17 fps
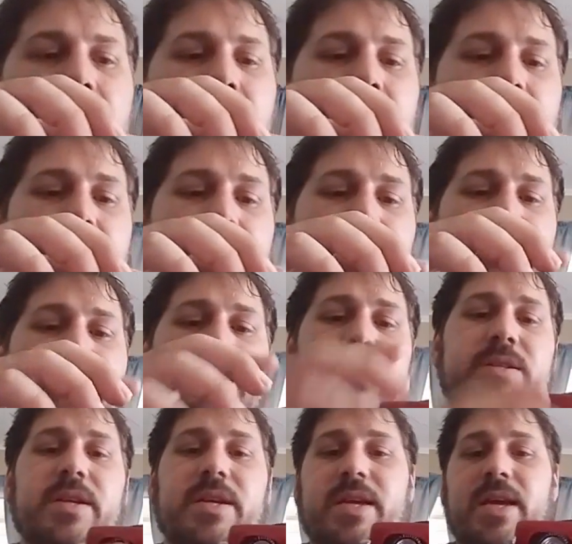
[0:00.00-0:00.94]
And this
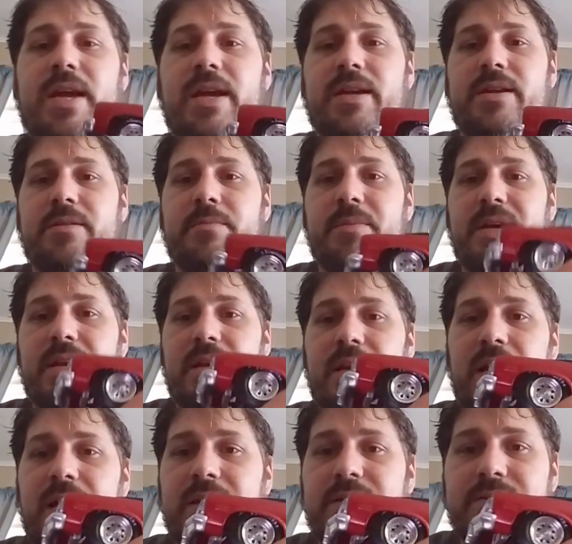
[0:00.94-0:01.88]
is the canned
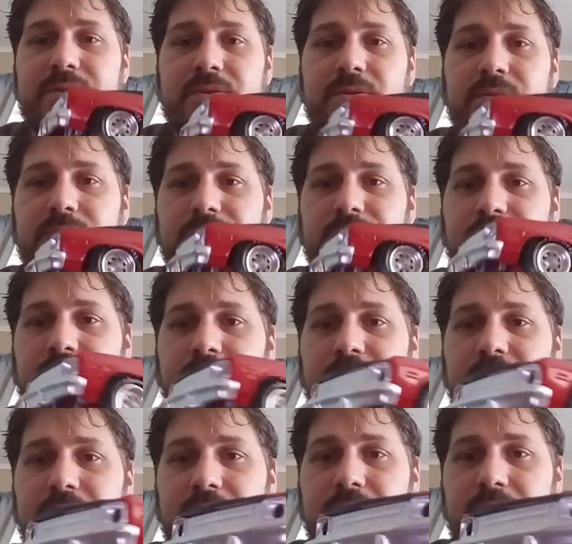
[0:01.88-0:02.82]
metallizer on the
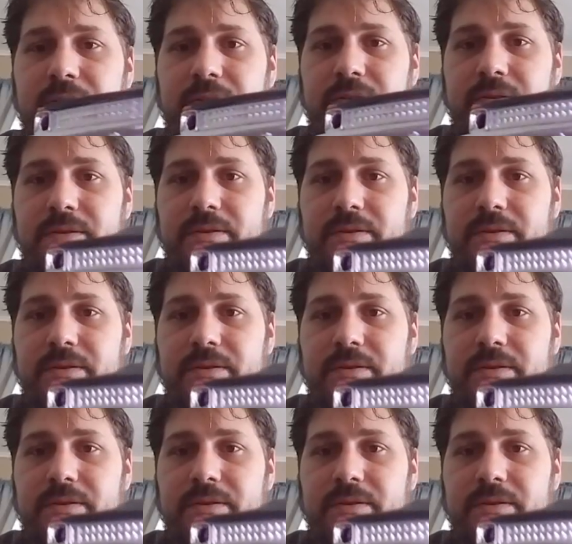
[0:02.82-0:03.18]
front of here.